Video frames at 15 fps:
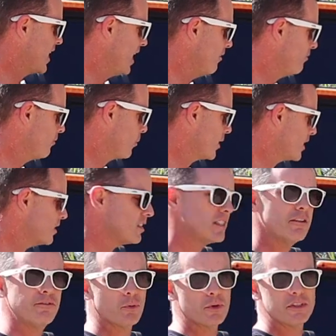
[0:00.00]
the
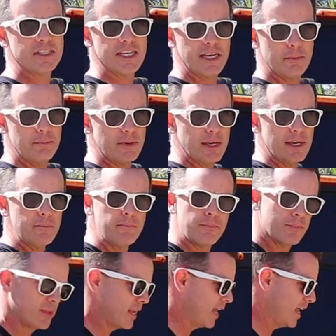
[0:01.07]
F40 C4 TMP,
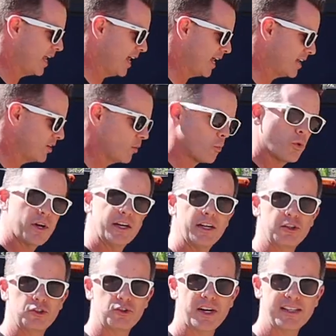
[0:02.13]
and we're gonna
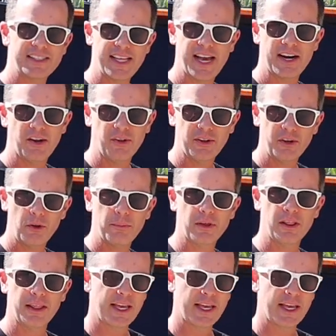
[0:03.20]
address that a little bit